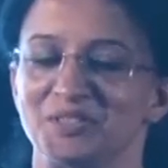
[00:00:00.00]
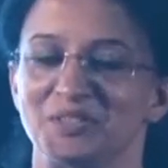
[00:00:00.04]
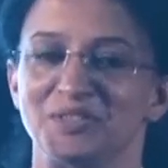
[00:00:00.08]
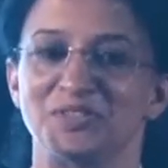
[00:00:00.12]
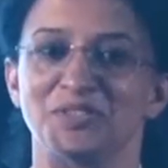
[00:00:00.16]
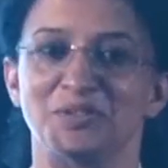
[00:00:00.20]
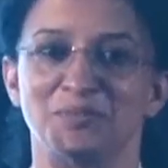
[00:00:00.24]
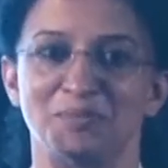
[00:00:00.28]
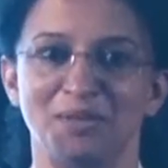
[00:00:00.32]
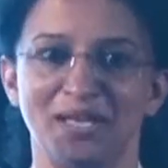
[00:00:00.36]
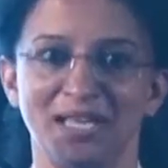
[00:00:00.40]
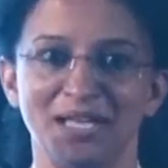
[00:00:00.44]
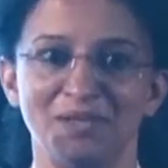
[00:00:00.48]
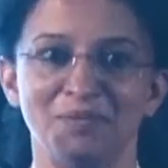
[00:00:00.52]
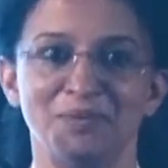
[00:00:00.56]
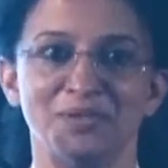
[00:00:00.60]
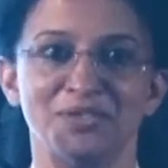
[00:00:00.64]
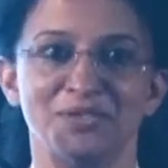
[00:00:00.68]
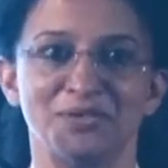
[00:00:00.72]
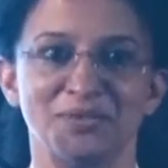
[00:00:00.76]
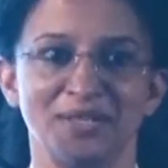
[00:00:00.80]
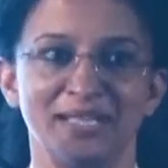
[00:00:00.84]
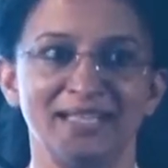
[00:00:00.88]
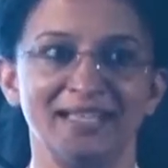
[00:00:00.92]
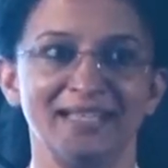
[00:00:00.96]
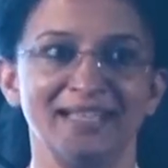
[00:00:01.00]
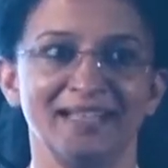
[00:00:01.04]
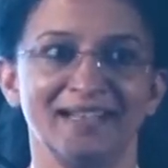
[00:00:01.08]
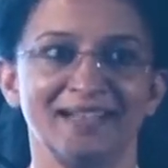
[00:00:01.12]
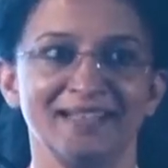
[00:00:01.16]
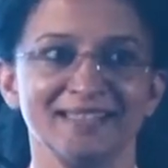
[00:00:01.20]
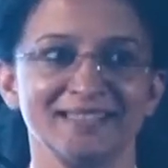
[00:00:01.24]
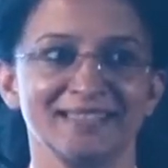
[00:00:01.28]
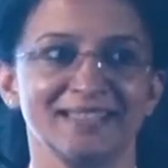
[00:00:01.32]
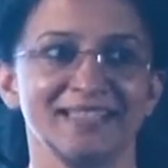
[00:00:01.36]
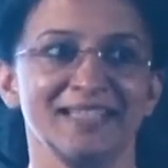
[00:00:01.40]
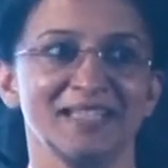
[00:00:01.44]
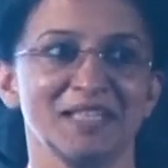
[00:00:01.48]
So Brian was really
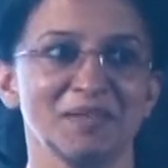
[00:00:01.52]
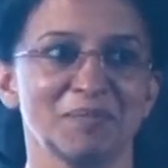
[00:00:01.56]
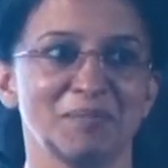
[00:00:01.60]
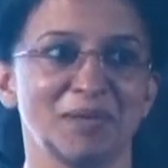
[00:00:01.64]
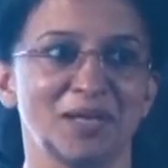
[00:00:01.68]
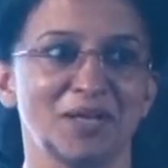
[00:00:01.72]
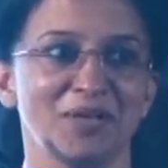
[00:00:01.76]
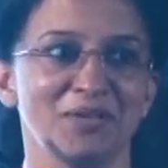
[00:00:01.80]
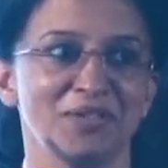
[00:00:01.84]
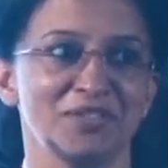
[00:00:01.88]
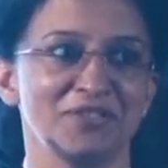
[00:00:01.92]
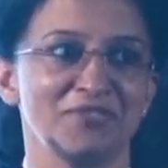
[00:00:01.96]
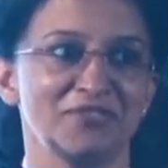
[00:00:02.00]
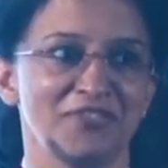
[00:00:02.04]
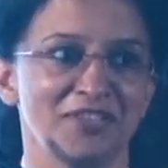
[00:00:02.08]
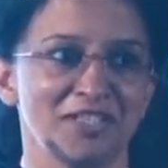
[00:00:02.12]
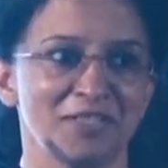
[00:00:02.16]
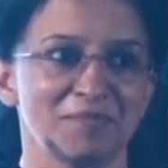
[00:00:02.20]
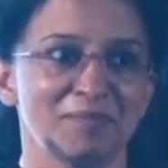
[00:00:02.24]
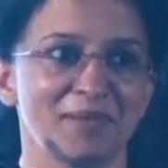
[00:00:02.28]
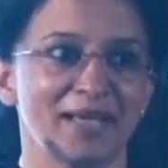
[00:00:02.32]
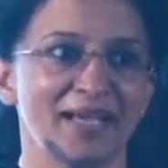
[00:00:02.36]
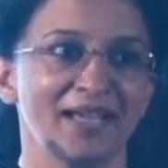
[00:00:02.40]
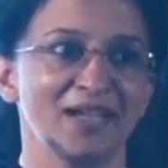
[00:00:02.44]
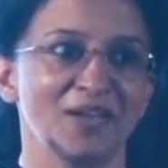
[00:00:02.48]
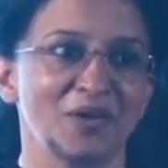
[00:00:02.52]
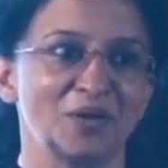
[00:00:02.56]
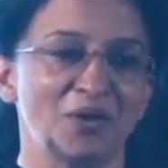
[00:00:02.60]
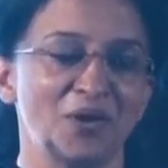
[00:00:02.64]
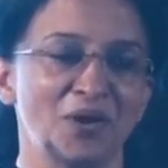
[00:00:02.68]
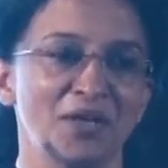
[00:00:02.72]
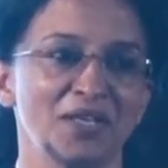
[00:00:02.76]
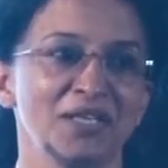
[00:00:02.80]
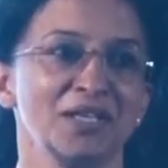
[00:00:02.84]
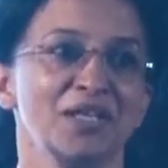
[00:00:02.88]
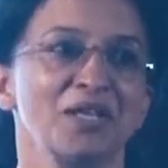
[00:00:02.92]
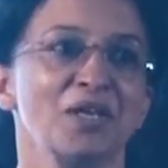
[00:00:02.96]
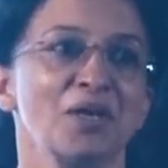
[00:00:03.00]
asking about the feedback
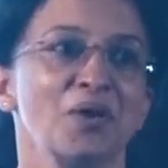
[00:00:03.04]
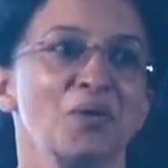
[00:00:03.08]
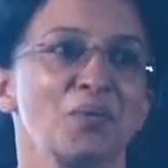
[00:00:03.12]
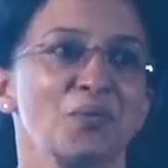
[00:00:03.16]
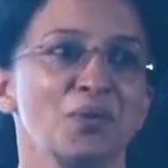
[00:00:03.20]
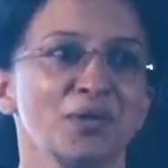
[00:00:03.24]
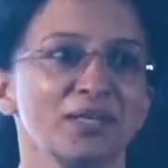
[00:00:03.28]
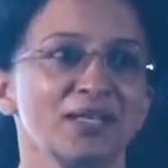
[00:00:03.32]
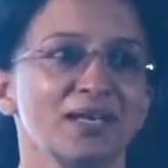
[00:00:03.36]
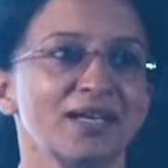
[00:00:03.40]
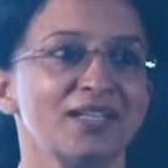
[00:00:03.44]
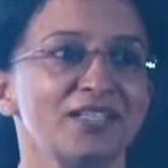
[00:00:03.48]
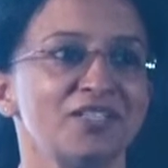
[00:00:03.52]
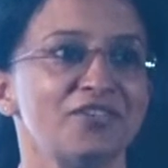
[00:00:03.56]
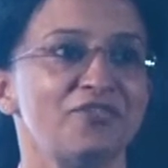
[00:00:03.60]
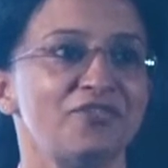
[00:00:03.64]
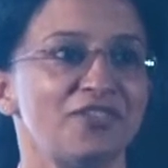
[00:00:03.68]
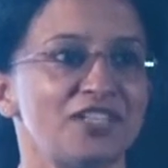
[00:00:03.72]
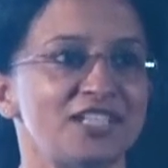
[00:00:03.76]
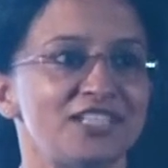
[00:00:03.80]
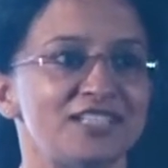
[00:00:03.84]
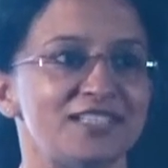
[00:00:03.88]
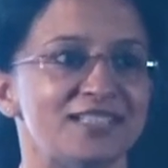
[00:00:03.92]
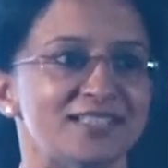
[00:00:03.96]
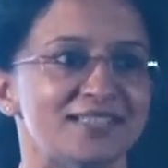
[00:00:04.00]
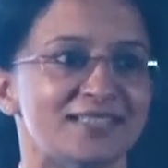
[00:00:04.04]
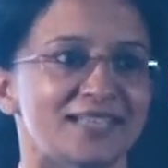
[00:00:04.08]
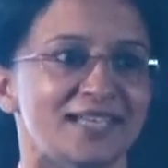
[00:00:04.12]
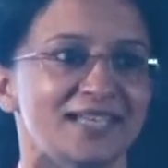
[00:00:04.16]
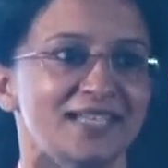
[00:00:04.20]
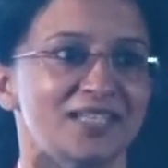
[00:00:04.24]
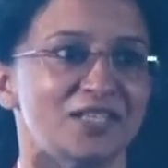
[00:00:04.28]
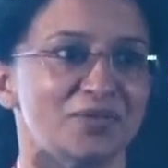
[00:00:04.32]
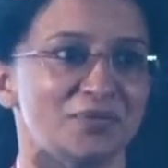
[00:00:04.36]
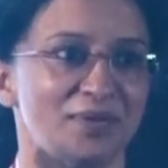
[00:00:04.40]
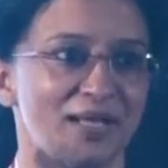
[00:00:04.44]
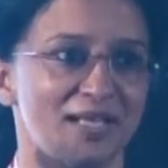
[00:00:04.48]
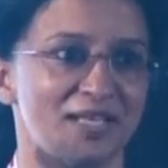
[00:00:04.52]
on what are the features
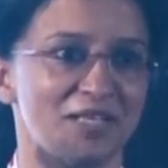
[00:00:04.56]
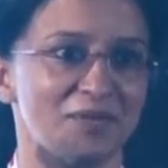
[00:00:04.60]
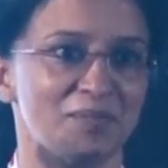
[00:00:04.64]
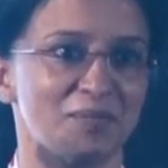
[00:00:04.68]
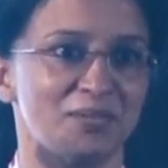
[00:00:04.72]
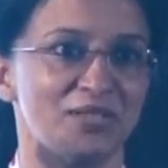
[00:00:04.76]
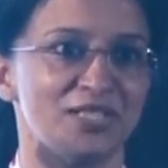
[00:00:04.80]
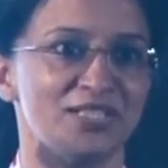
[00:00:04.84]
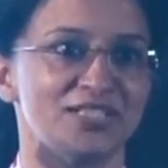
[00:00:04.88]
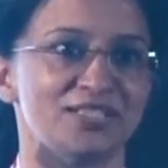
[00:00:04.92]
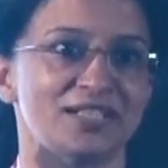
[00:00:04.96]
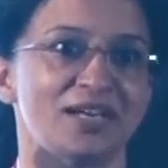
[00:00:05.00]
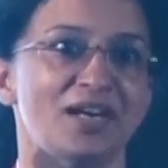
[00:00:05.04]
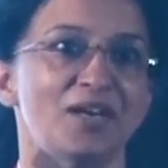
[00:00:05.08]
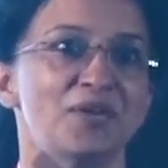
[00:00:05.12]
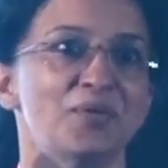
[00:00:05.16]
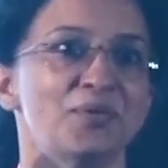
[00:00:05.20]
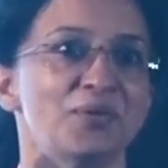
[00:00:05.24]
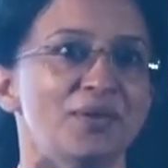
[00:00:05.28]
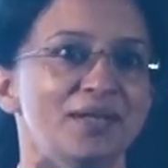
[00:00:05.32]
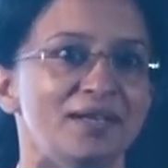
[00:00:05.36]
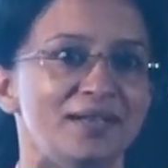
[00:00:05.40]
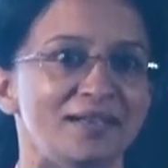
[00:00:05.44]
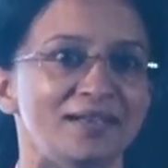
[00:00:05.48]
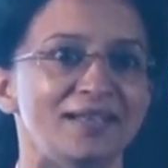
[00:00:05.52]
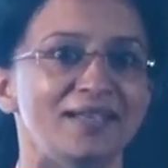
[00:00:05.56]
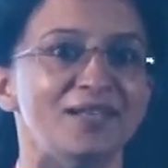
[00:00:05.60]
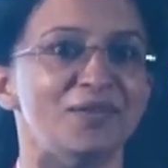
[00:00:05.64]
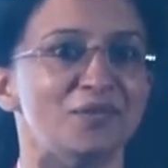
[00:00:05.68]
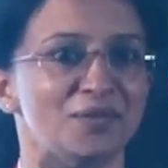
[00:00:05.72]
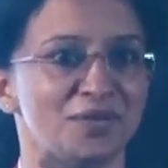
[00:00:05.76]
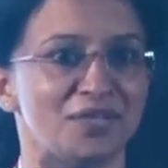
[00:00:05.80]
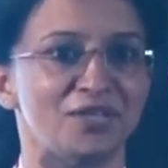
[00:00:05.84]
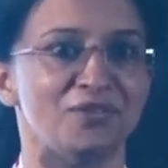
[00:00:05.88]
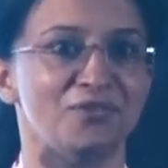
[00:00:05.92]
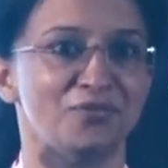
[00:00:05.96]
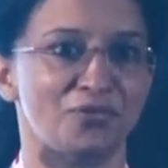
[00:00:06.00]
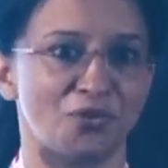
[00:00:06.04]
that developers are really
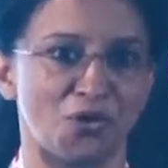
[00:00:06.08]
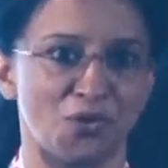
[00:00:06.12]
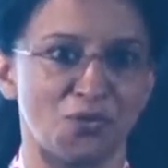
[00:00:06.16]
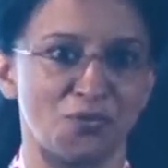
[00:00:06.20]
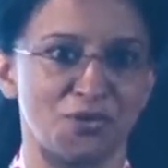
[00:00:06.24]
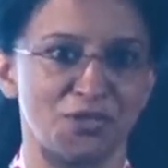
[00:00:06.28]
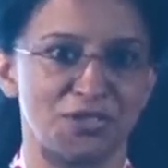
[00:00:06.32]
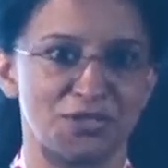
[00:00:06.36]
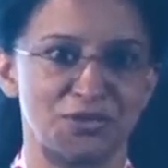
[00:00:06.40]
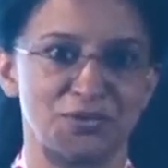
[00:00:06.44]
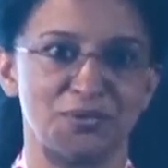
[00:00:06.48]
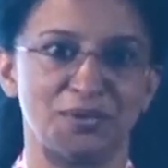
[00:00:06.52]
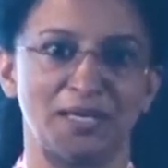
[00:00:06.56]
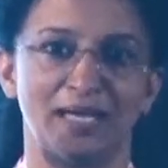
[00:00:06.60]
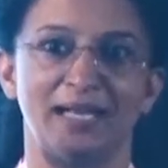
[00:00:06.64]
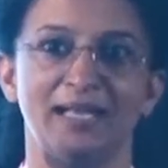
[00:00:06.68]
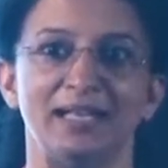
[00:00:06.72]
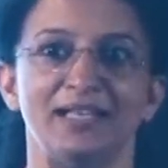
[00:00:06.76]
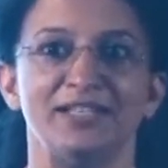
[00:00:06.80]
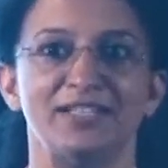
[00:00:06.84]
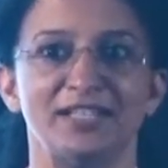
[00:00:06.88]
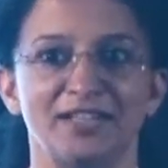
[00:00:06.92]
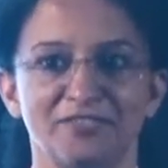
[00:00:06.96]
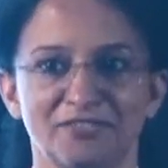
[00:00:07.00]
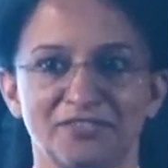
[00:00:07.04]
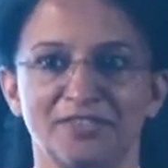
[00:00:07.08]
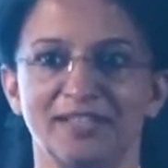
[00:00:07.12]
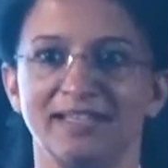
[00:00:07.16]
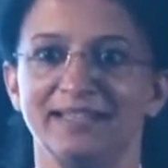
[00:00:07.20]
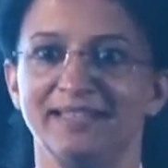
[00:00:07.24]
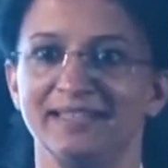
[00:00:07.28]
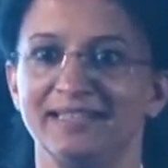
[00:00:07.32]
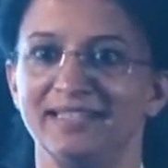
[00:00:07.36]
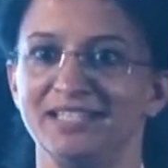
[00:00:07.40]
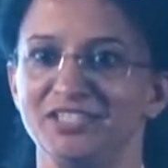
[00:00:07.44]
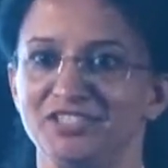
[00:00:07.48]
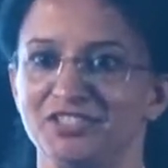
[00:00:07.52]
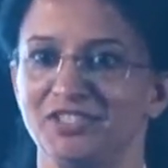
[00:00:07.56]
looking forward to. I'll
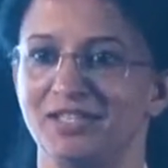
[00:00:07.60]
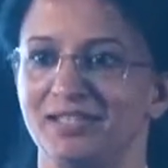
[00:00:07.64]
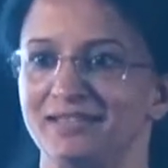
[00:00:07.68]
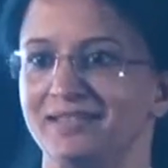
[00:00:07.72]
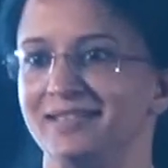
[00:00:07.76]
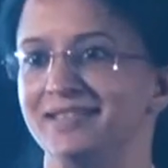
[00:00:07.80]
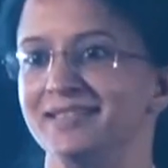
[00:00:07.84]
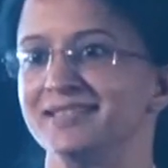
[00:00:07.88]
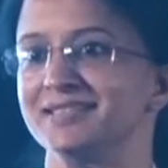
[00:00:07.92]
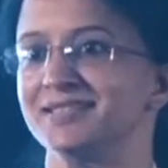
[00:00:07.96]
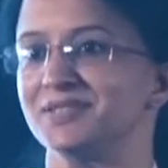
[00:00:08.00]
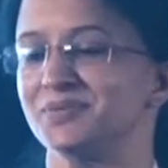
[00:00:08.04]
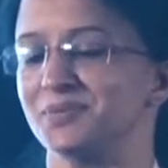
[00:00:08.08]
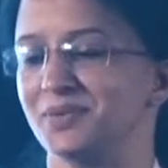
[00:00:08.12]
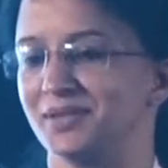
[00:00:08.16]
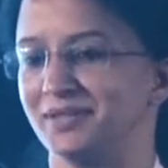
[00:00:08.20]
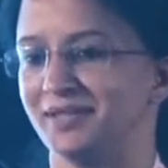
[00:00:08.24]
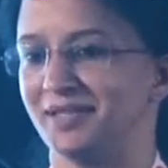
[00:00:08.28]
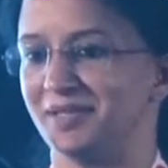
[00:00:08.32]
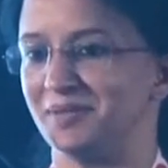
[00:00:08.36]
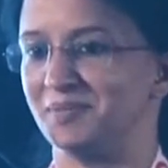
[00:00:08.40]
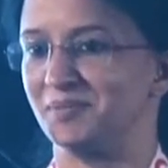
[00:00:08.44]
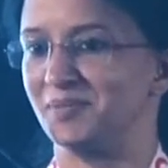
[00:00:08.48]
definitely share this with him.